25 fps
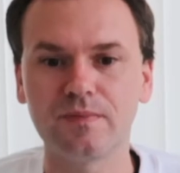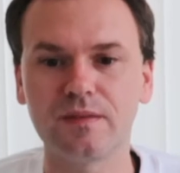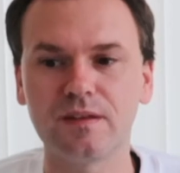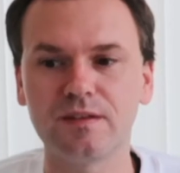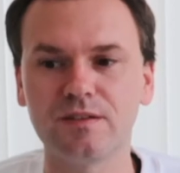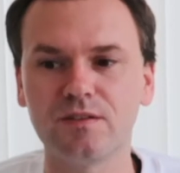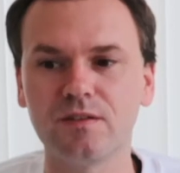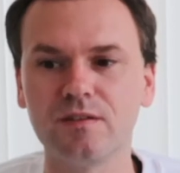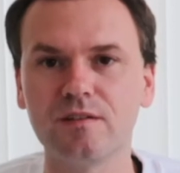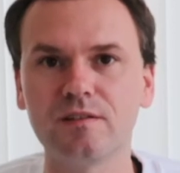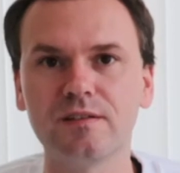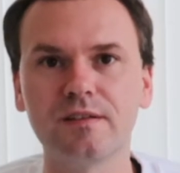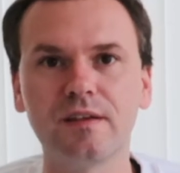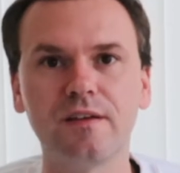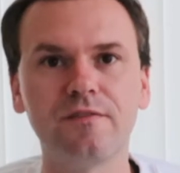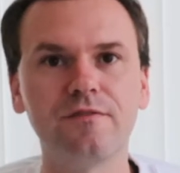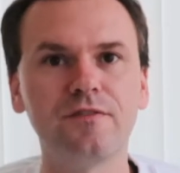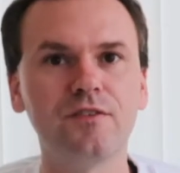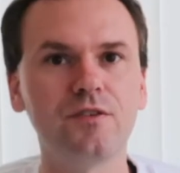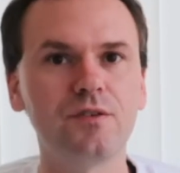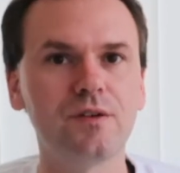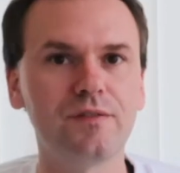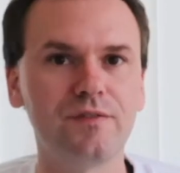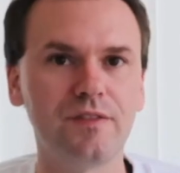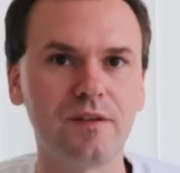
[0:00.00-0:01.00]
So there's a
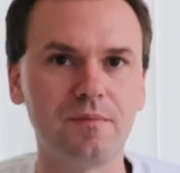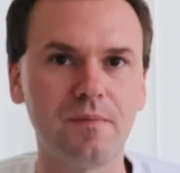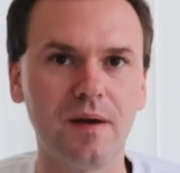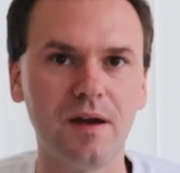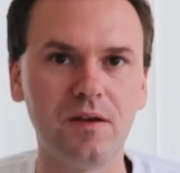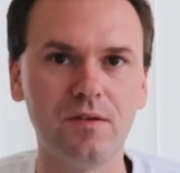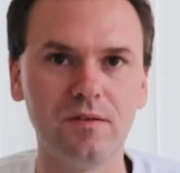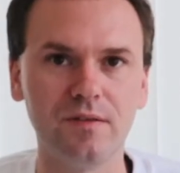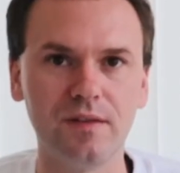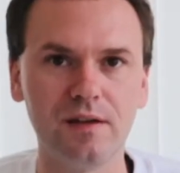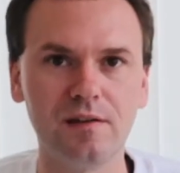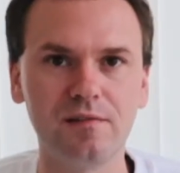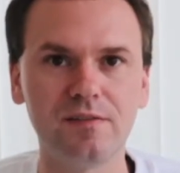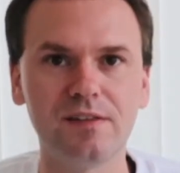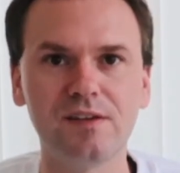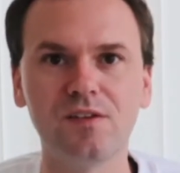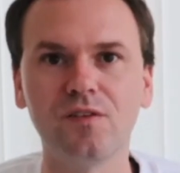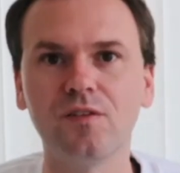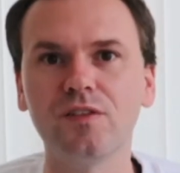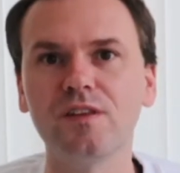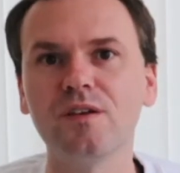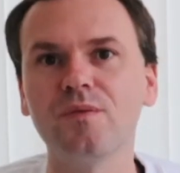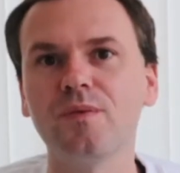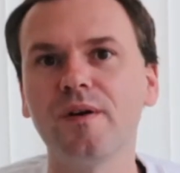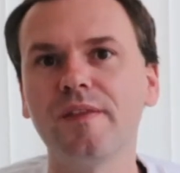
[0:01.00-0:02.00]
few of them out there. The
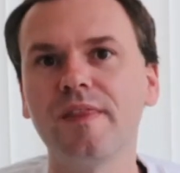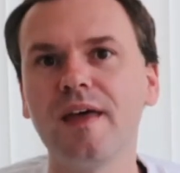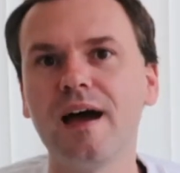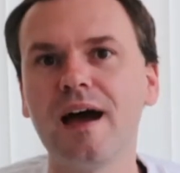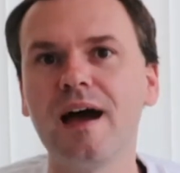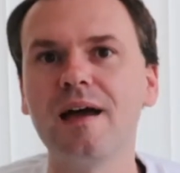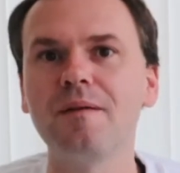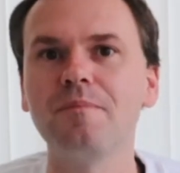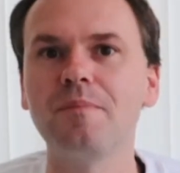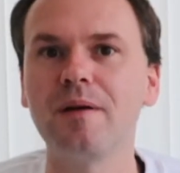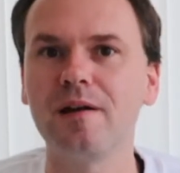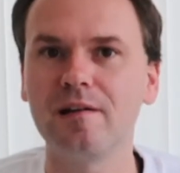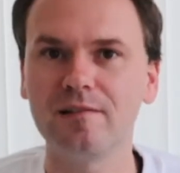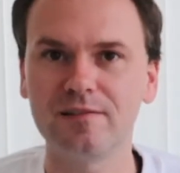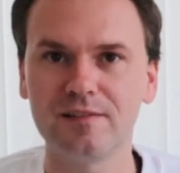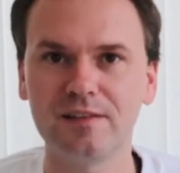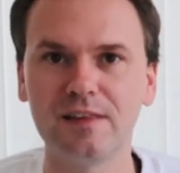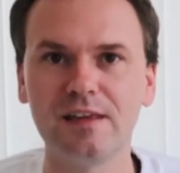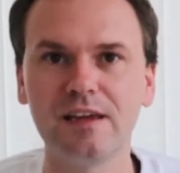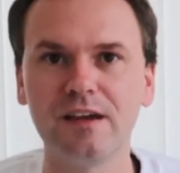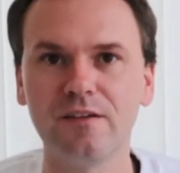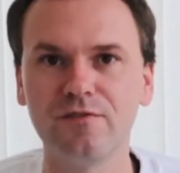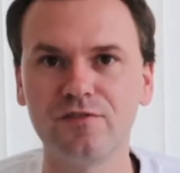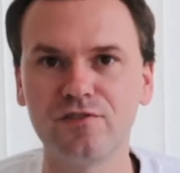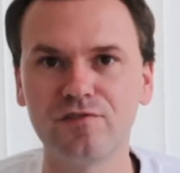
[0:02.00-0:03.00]
only one that I
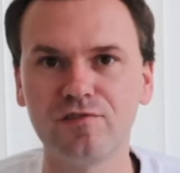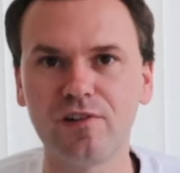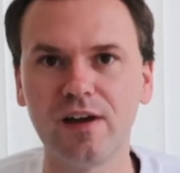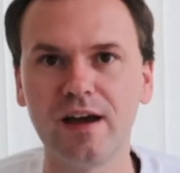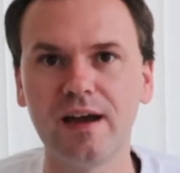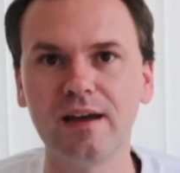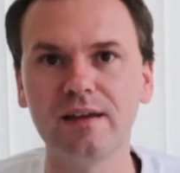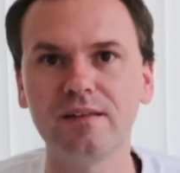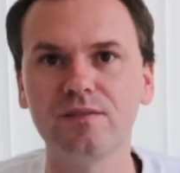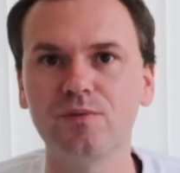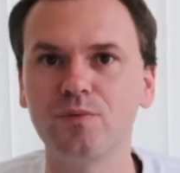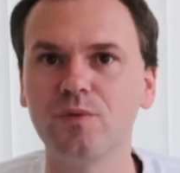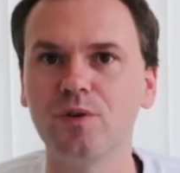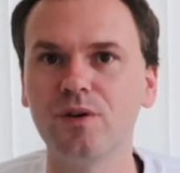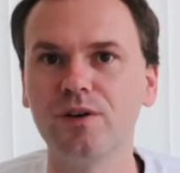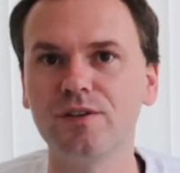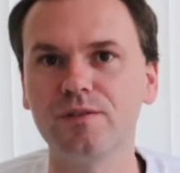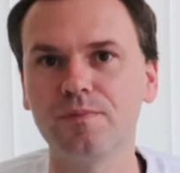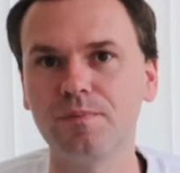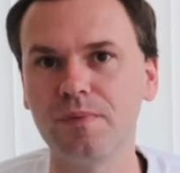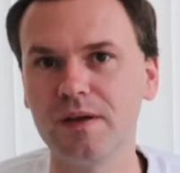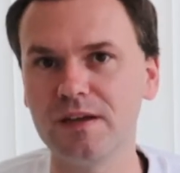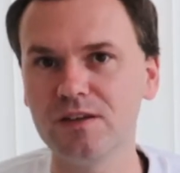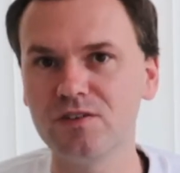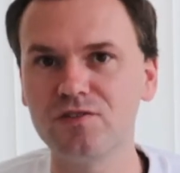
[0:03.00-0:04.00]
personally have tried was
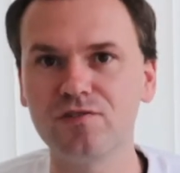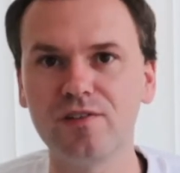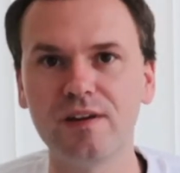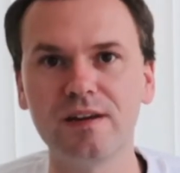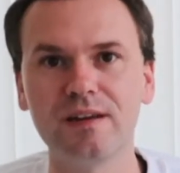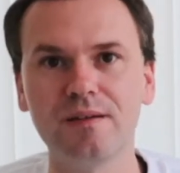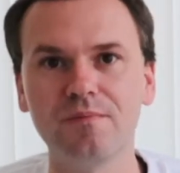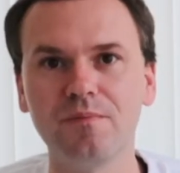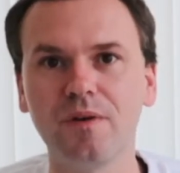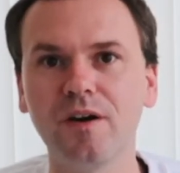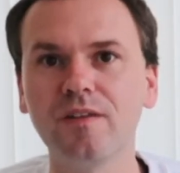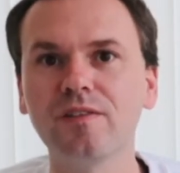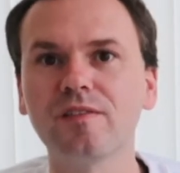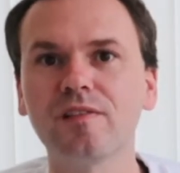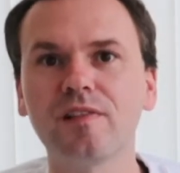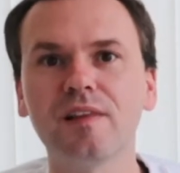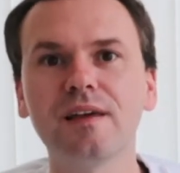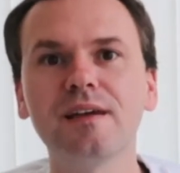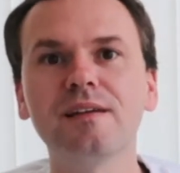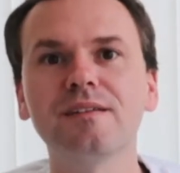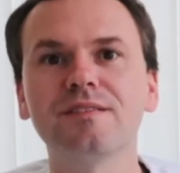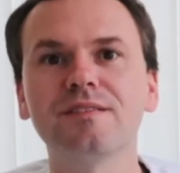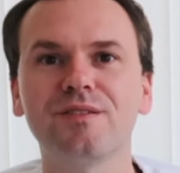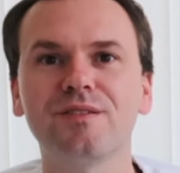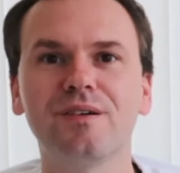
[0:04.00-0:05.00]
Pin Trading
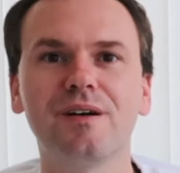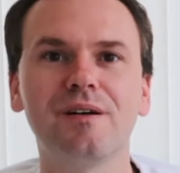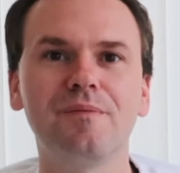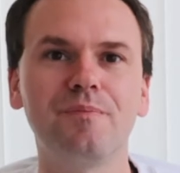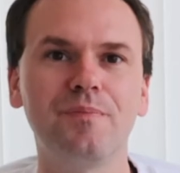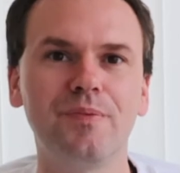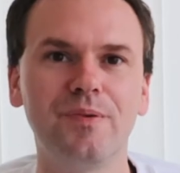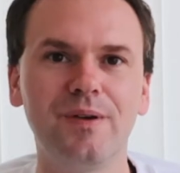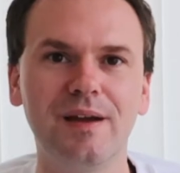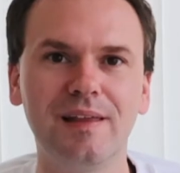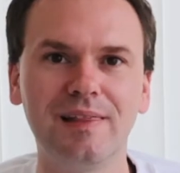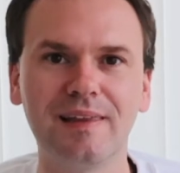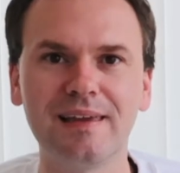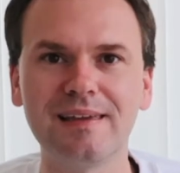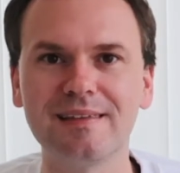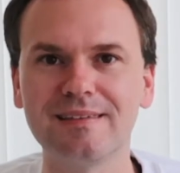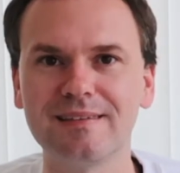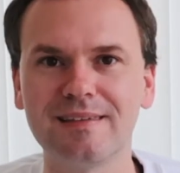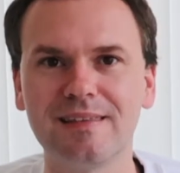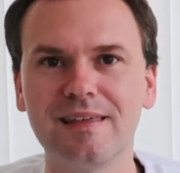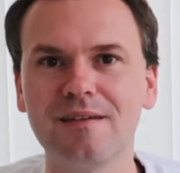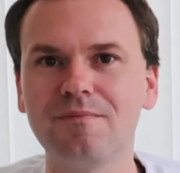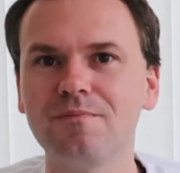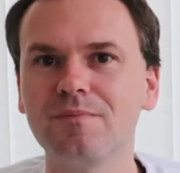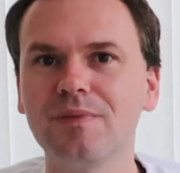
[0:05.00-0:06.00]
Monthly, I'll put a link
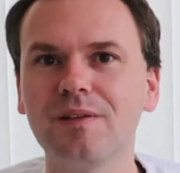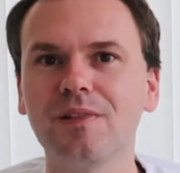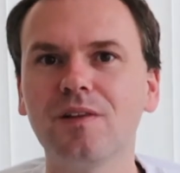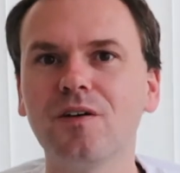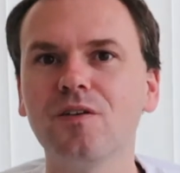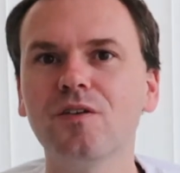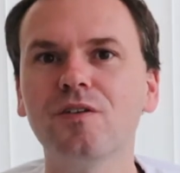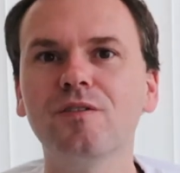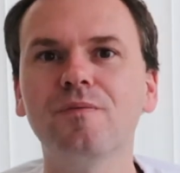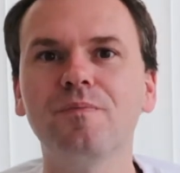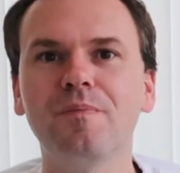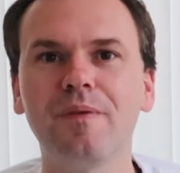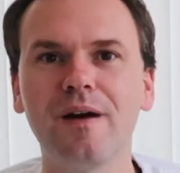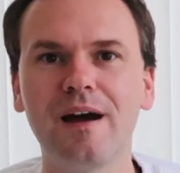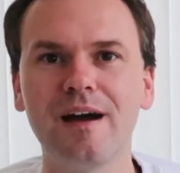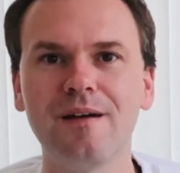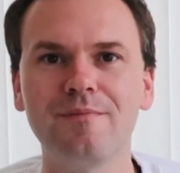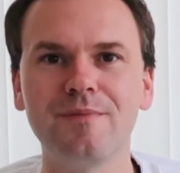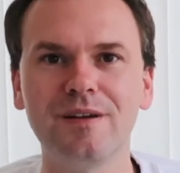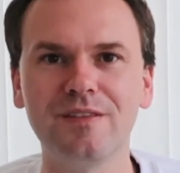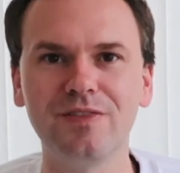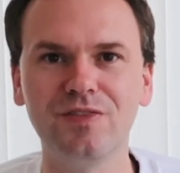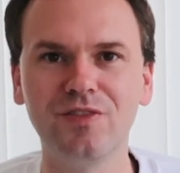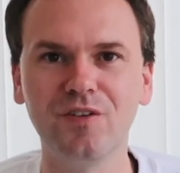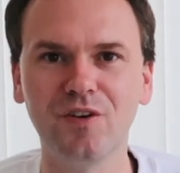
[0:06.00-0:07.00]
to them below, but I'm
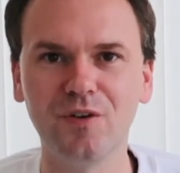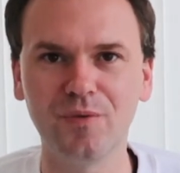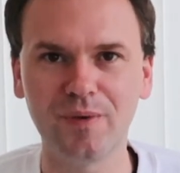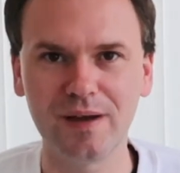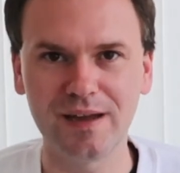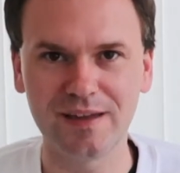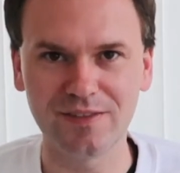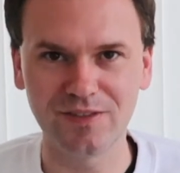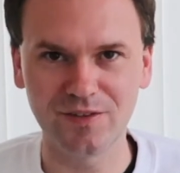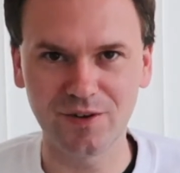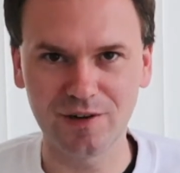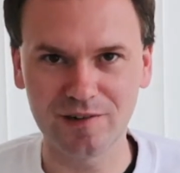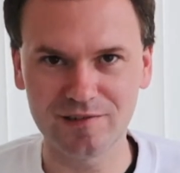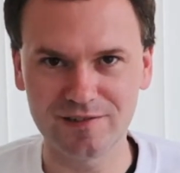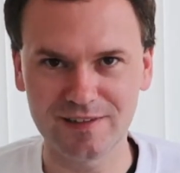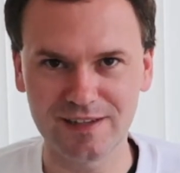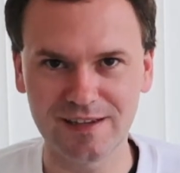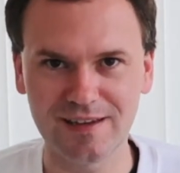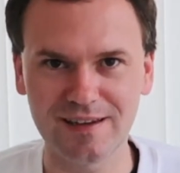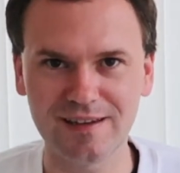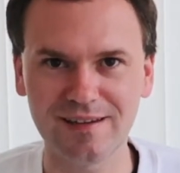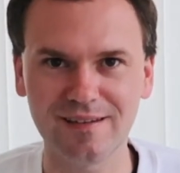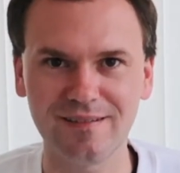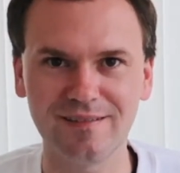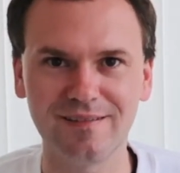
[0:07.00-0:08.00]
in no way
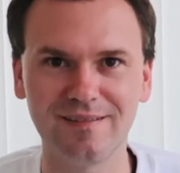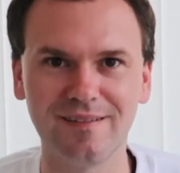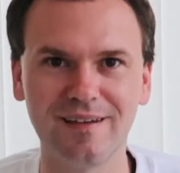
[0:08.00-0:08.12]
endorsing it.